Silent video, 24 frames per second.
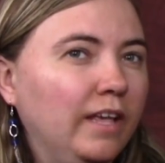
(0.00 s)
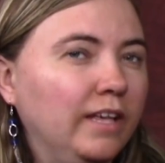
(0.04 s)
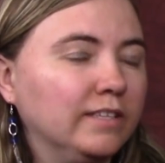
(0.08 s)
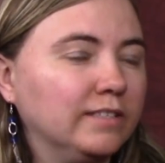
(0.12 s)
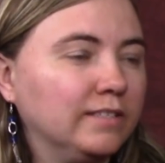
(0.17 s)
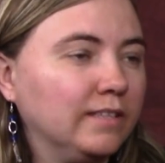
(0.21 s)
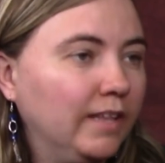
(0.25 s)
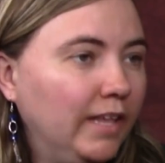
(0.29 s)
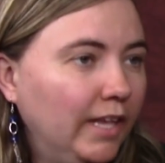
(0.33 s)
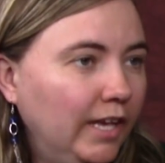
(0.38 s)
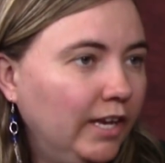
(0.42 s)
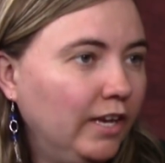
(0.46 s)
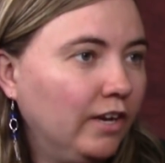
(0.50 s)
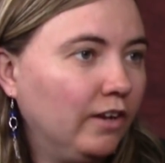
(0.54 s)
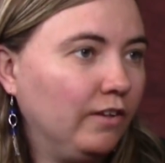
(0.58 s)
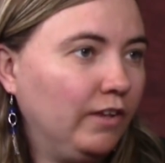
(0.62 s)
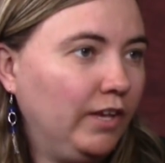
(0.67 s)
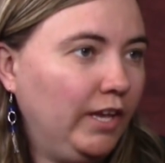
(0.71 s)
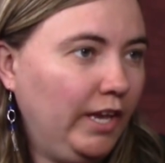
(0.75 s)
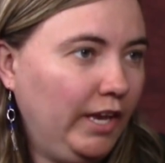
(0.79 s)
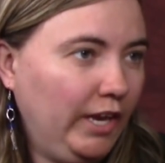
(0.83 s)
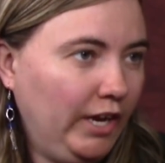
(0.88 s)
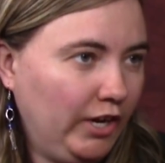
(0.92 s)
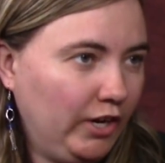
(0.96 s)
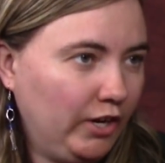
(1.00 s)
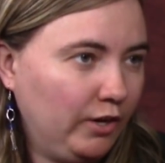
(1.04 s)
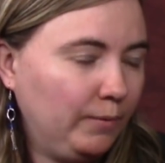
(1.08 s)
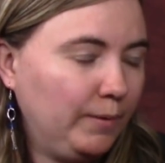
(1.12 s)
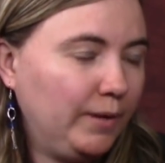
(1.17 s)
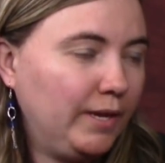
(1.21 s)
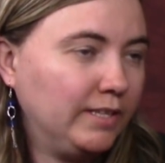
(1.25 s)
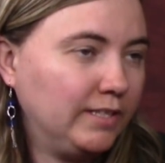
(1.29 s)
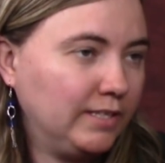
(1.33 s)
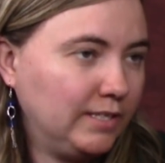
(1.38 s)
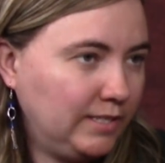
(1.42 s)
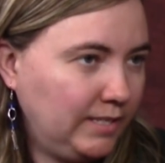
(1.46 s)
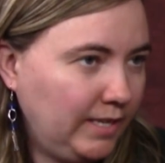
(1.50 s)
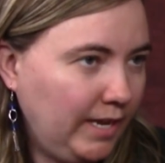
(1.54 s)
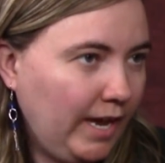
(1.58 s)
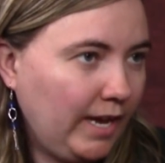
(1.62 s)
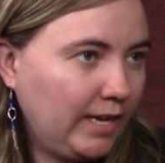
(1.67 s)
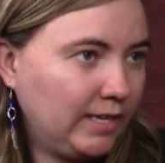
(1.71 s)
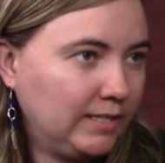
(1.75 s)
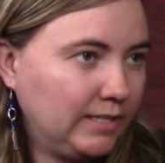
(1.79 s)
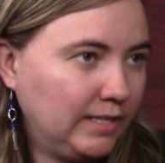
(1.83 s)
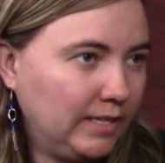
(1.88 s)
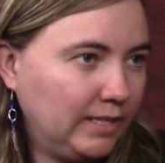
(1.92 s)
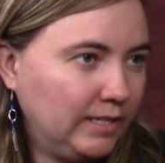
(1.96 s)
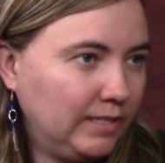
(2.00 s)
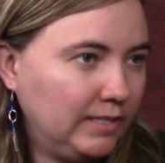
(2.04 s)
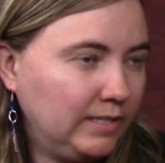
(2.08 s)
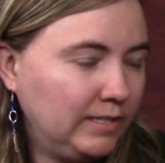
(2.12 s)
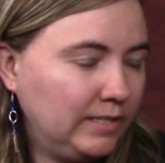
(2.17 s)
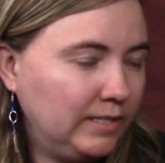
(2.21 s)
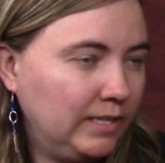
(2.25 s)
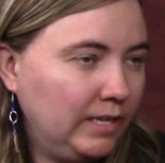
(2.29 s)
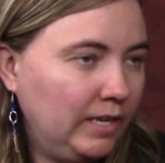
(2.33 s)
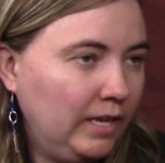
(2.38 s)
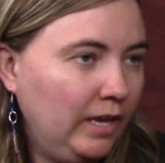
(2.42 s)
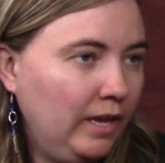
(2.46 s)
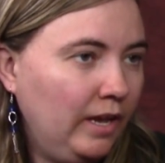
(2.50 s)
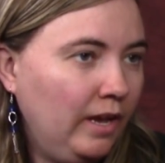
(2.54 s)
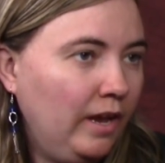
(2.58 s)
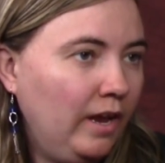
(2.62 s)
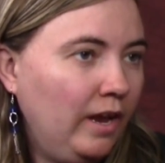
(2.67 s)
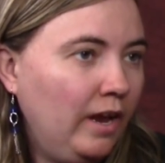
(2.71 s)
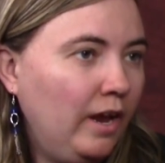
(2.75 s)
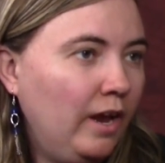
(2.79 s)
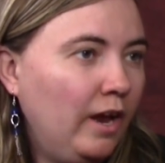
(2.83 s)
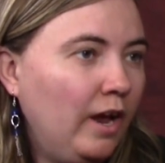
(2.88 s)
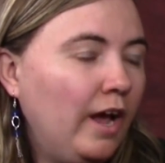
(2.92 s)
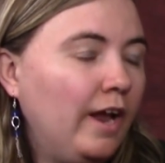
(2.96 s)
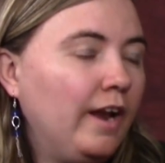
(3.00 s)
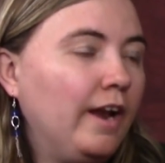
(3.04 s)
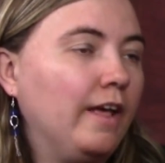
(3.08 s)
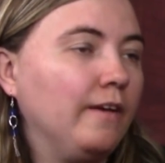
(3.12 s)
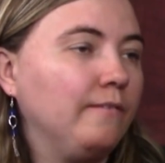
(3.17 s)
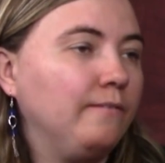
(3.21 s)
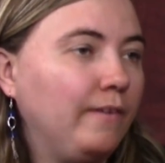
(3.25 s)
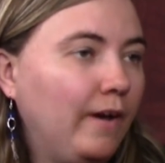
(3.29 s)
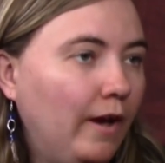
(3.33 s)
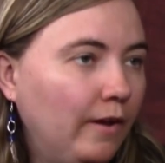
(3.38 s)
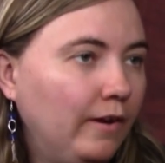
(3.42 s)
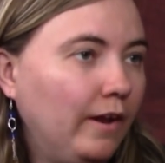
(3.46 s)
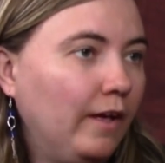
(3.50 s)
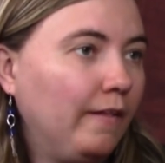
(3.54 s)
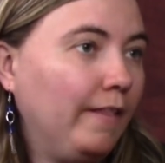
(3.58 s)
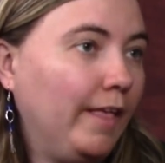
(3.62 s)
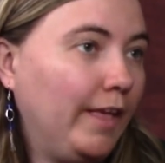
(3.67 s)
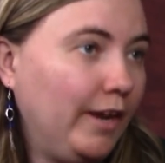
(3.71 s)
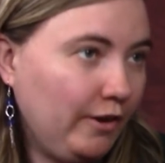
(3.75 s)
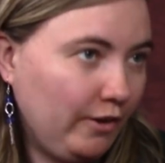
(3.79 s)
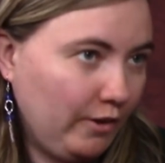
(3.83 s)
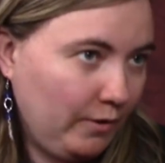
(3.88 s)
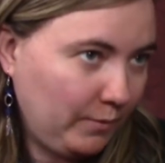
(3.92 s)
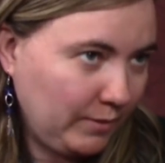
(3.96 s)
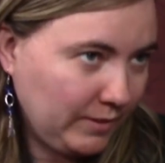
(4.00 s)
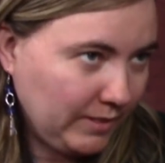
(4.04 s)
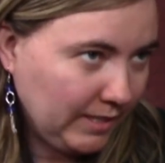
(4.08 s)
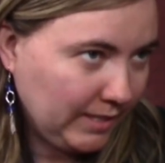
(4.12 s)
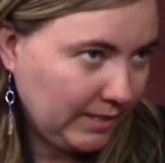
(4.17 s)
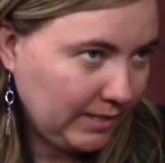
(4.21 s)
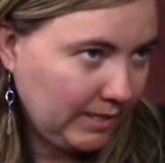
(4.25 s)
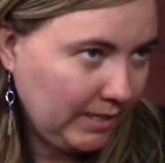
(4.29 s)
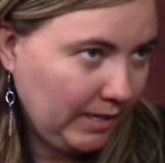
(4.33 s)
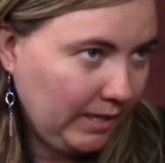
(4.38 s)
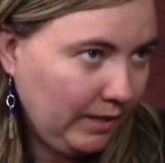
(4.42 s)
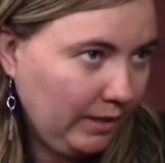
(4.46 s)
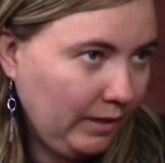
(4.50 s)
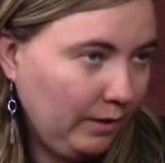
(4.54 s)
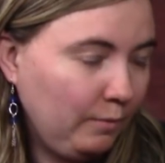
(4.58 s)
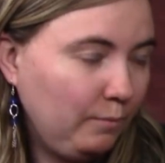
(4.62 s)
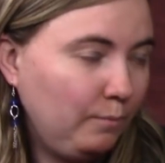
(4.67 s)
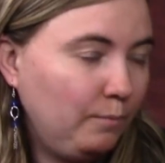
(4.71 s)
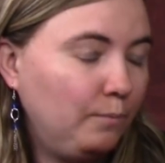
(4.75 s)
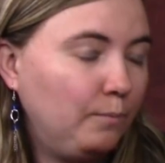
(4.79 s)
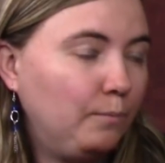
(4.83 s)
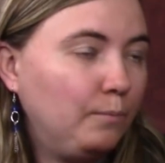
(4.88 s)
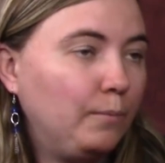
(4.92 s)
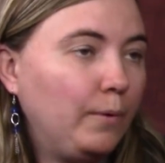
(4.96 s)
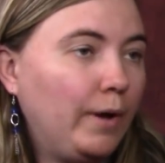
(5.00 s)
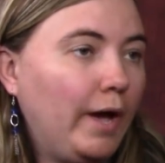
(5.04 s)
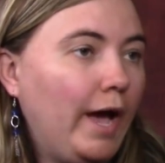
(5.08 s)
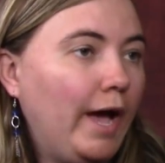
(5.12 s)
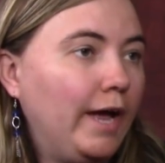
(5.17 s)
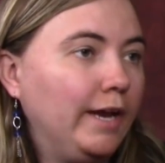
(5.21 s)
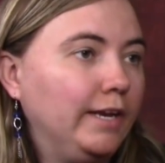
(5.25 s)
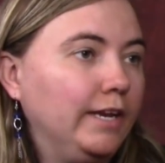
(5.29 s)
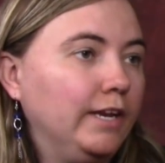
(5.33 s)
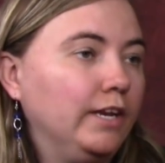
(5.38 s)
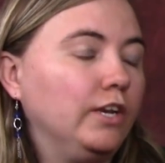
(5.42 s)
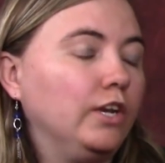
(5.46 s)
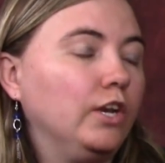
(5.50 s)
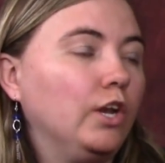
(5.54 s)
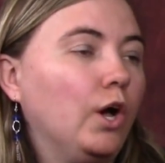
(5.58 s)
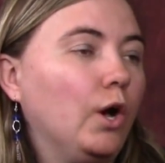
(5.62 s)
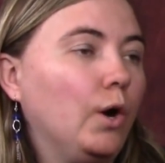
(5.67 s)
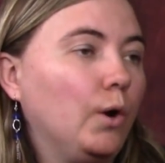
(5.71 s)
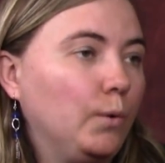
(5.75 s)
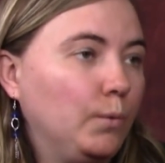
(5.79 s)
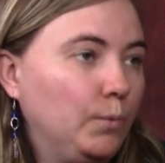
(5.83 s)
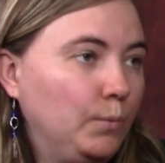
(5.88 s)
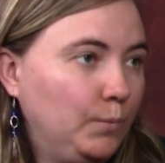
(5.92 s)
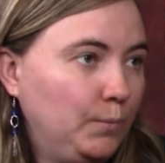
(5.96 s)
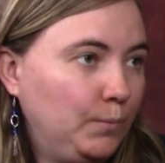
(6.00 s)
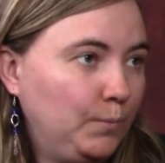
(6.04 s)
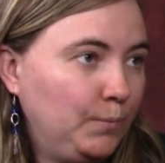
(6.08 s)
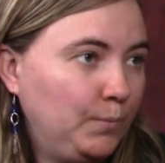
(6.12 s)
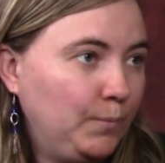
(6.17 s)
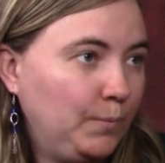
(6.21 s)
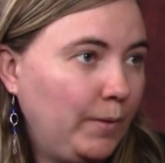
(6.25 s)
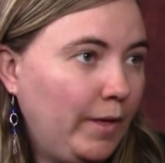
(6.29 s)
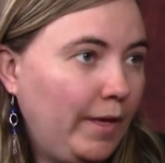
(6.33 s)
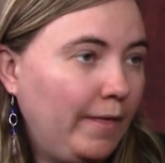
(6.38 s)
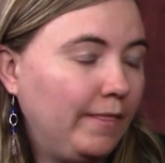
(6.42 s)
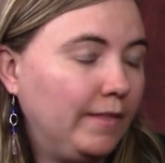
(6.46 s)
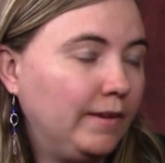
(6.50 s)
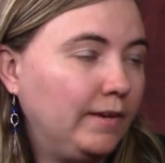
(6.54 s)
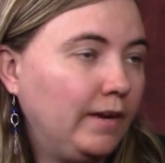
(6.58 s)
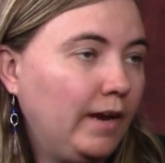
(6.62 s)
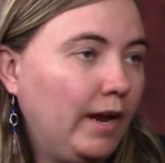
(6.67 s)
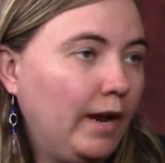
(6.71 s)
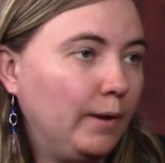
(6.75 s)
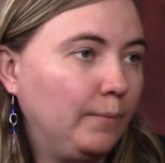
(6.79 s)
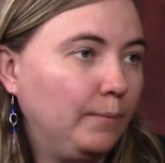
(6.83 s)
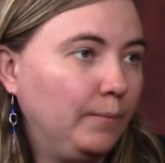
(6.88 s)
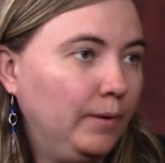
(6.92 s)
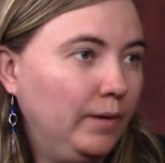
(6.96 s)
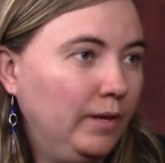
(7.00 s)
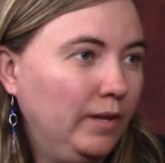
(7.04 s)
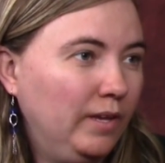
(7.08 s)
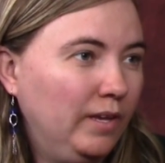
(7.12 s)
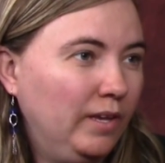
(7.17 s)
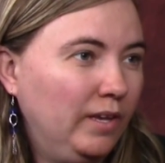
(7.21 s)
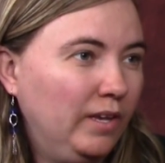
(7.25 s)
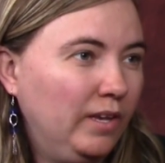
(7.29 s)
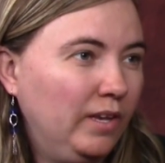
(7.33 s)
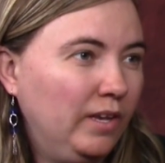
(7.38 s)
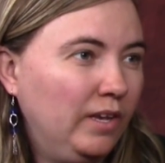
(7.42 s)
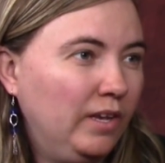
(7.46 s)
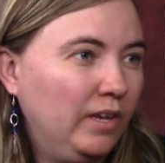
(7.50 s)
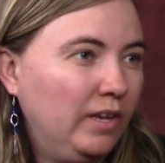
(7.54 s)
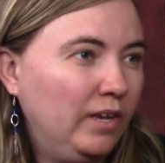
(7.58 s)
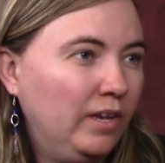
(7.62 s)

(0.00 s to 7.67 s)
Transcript: legal here because it's Texas. And I found out later it was 16. So you were down in the YFC ranch at that